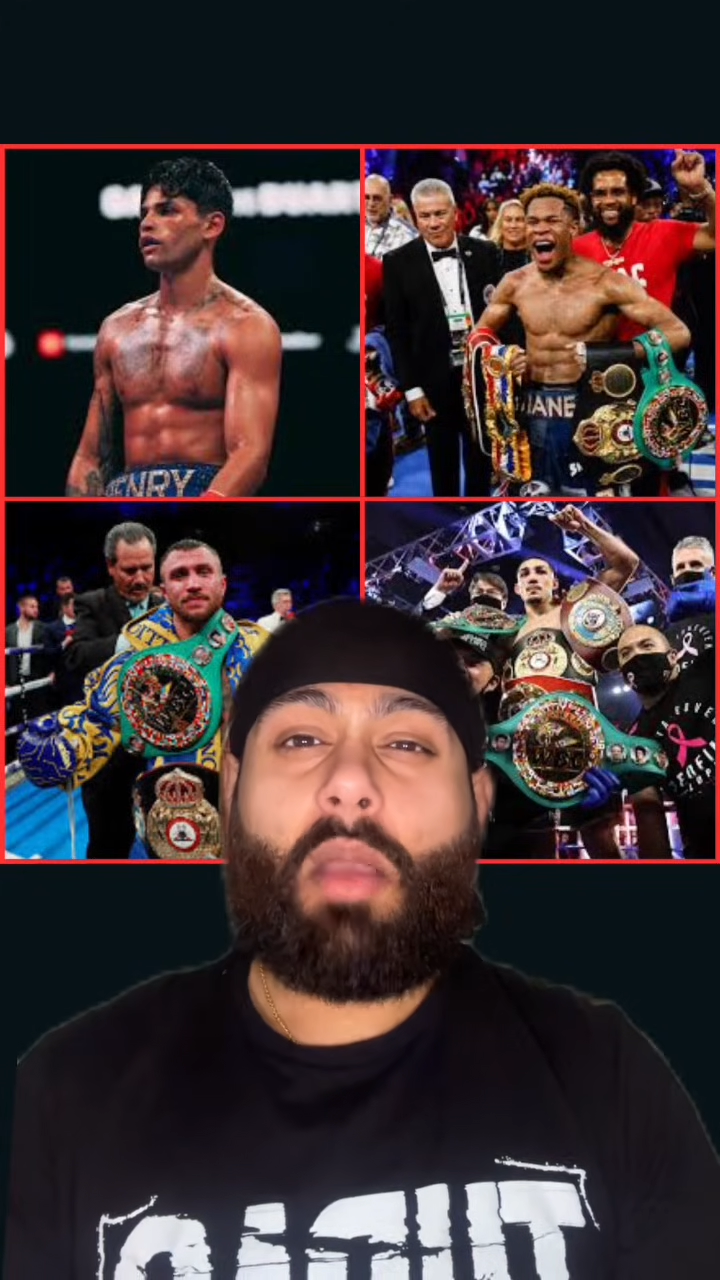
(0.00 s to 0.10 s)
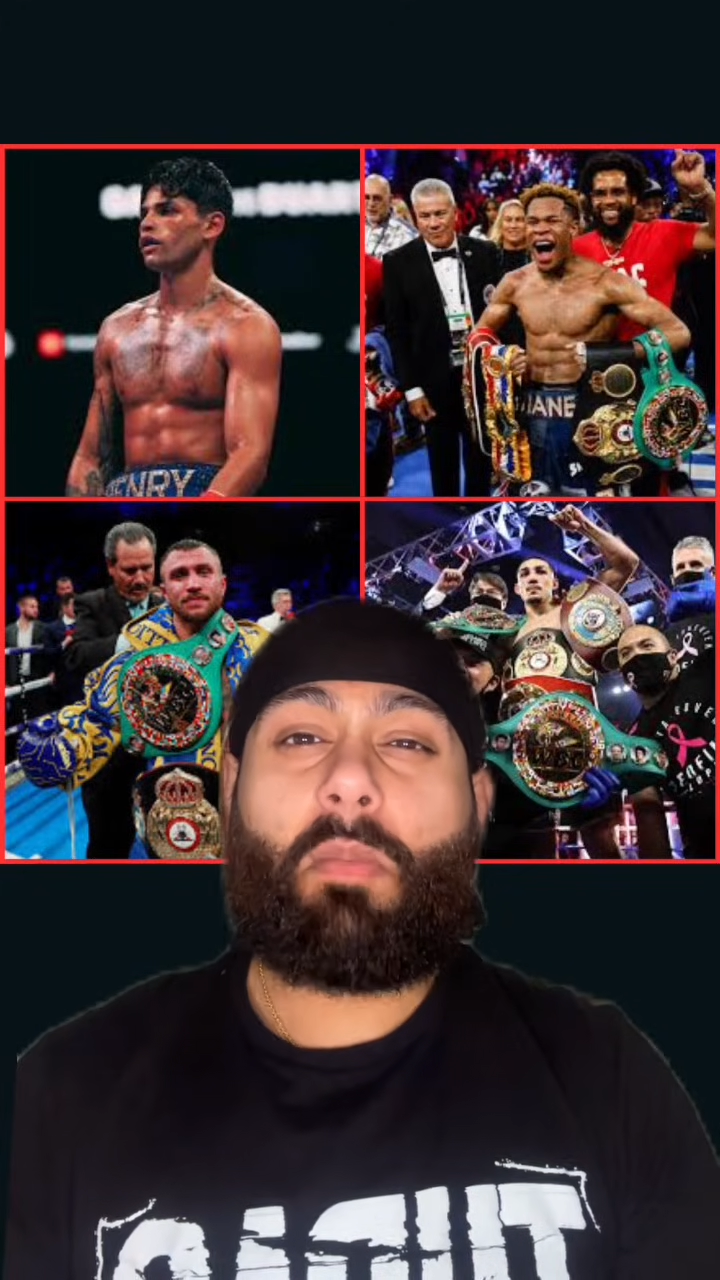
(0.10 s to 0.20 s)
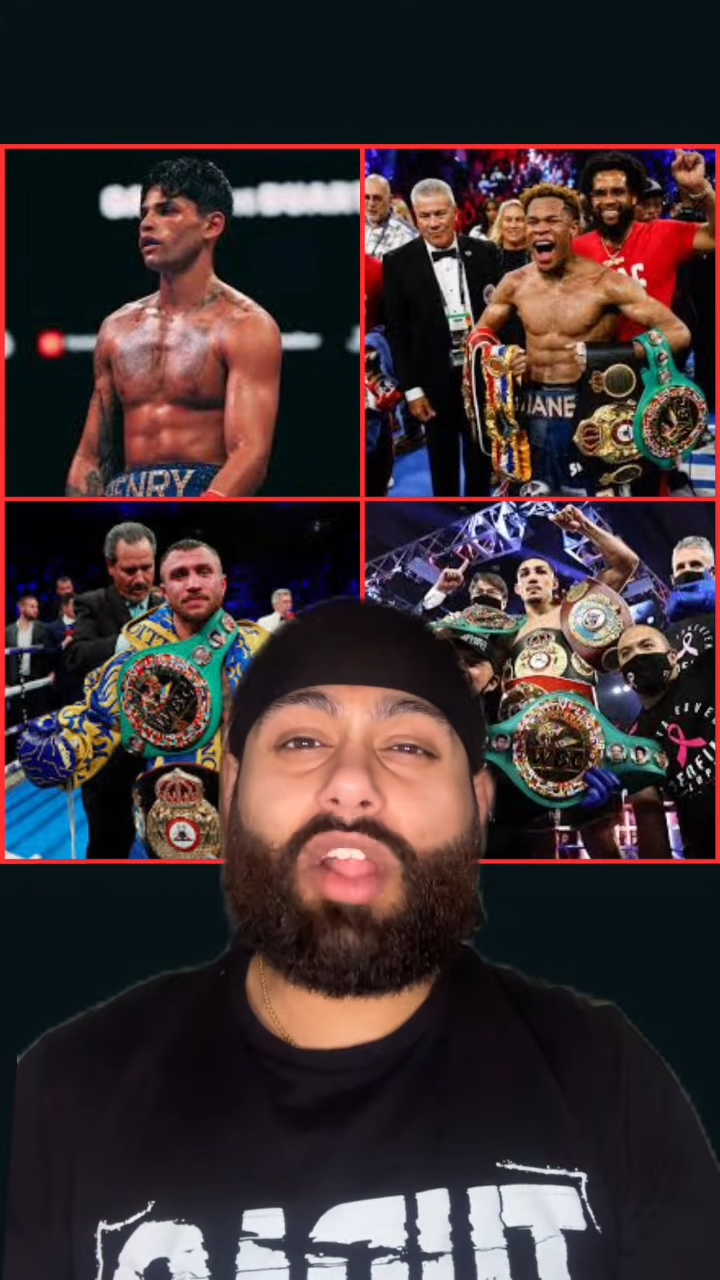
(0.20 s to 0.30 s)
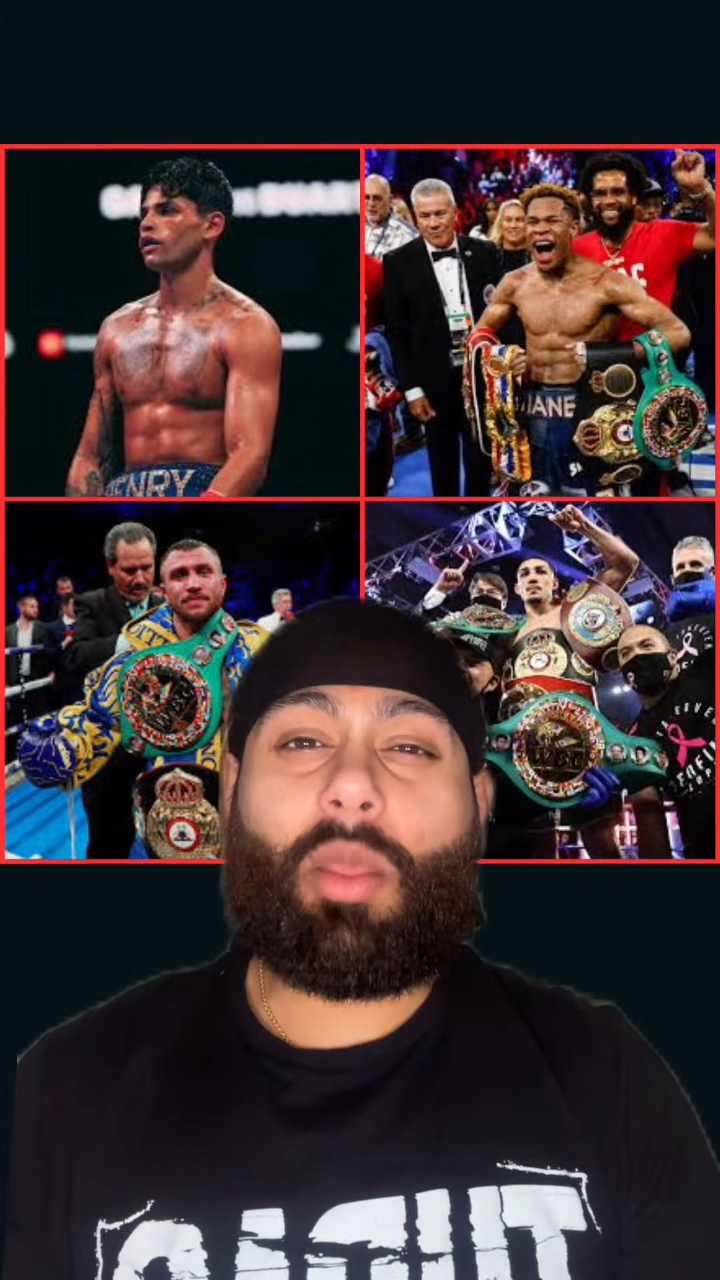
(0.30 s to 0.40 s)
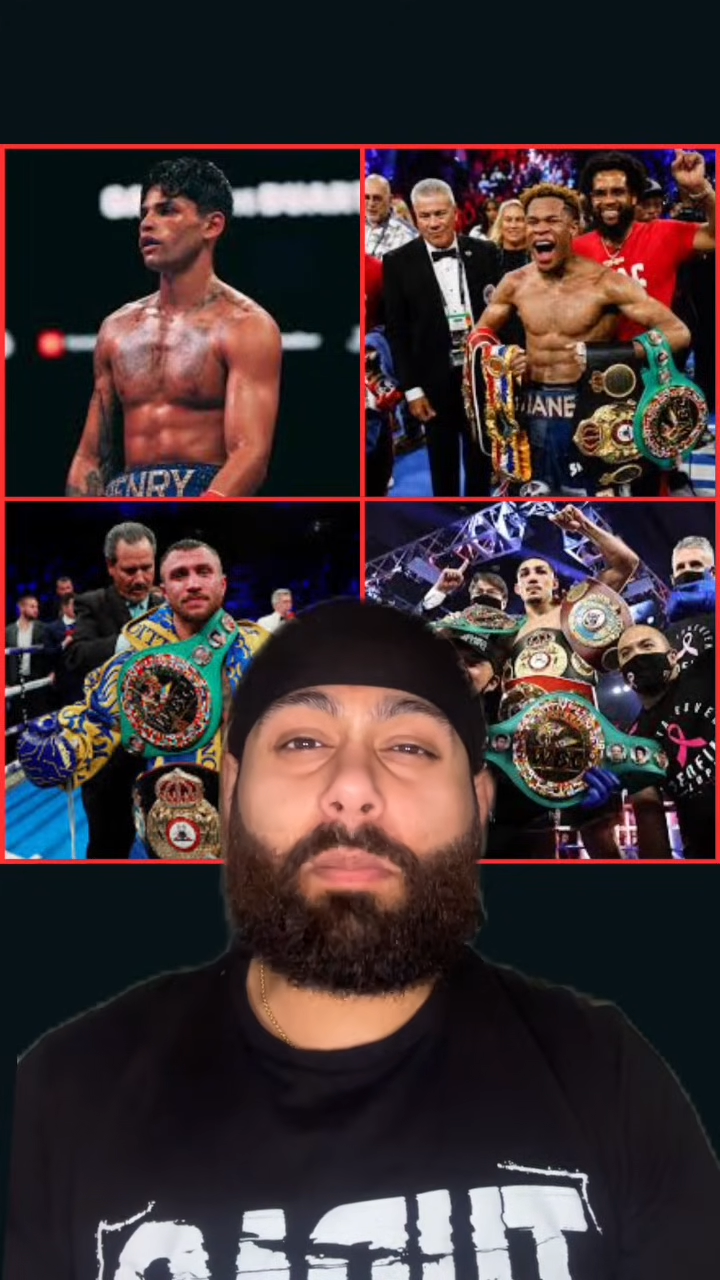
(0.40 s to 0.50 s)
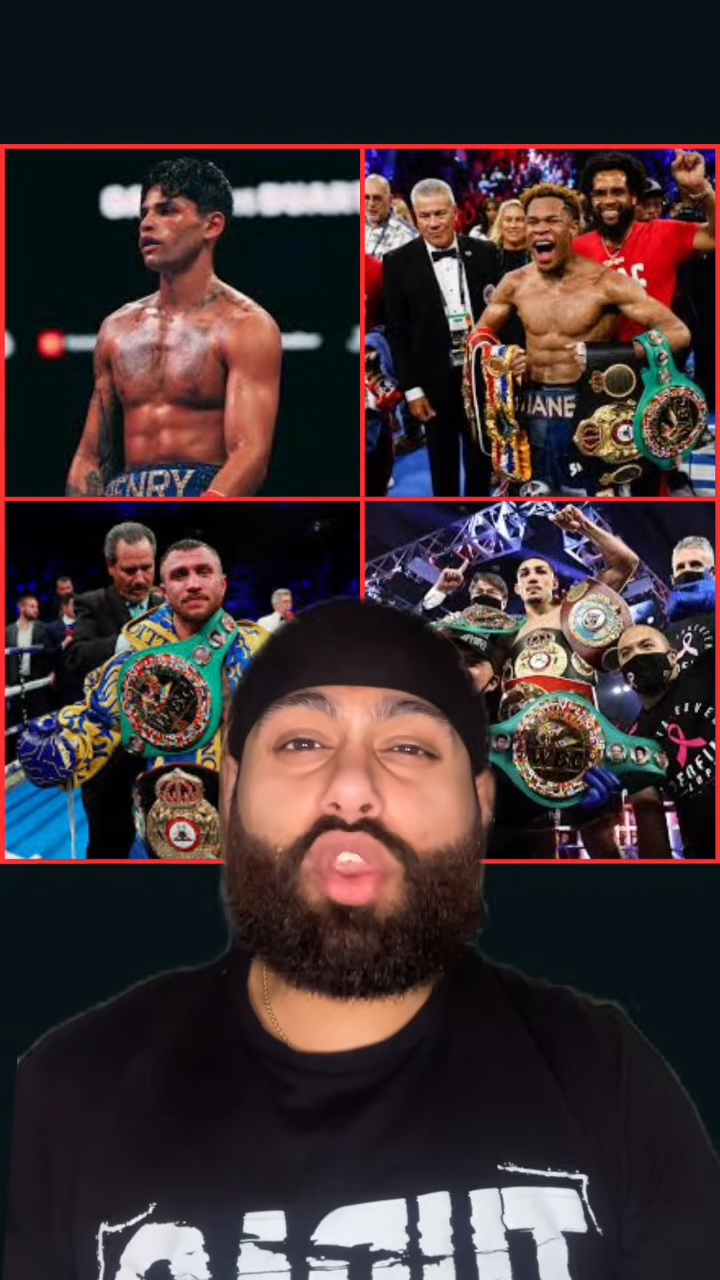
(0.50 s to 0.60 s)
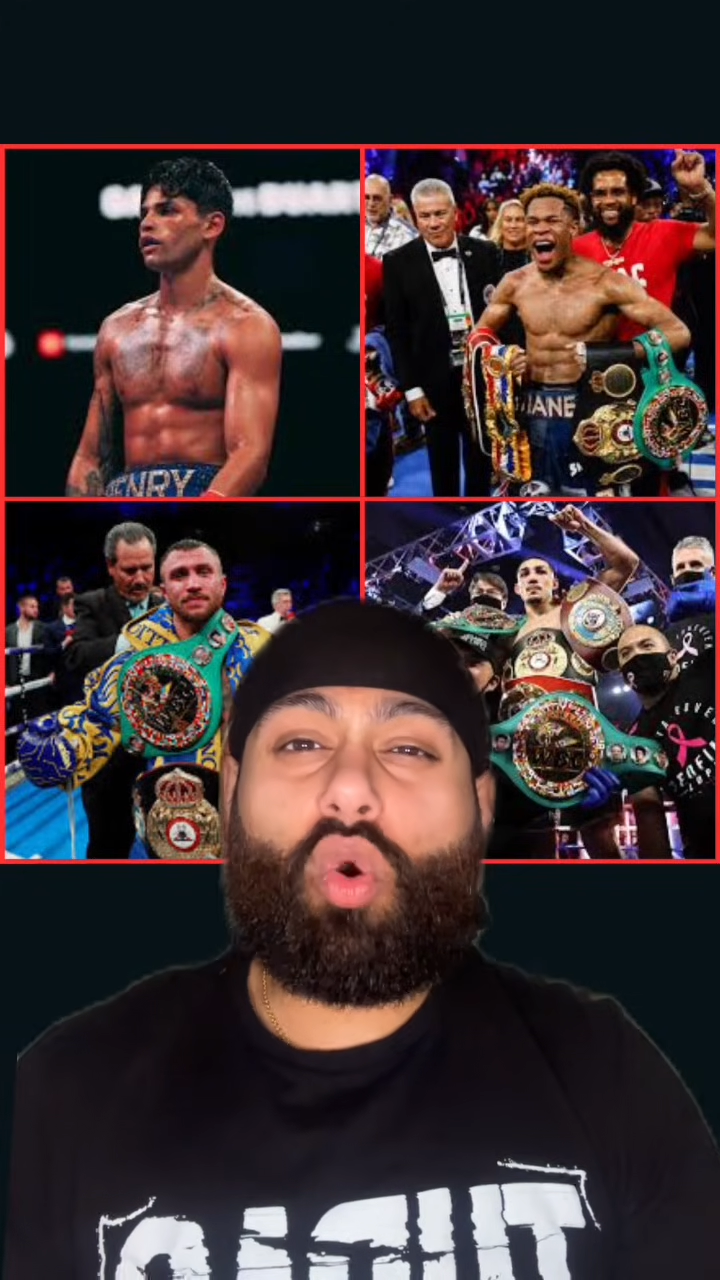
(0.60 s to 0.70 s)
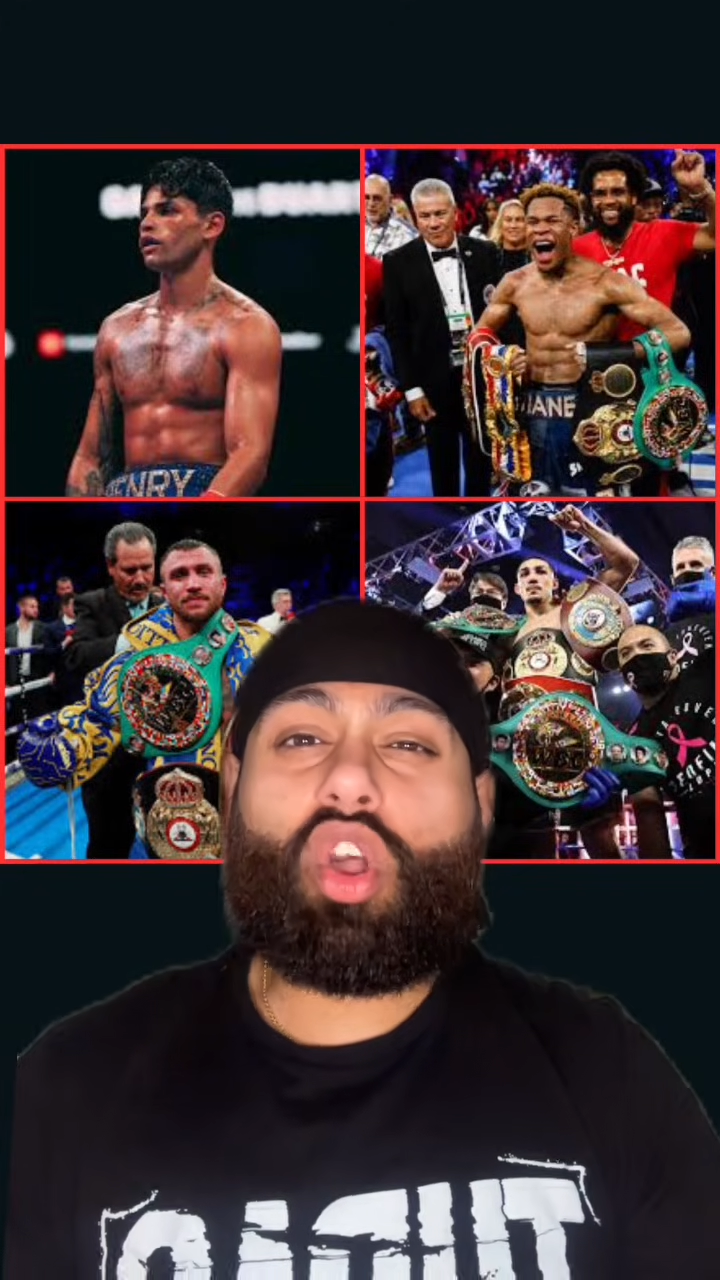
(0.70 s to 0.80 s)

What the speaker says: but the pure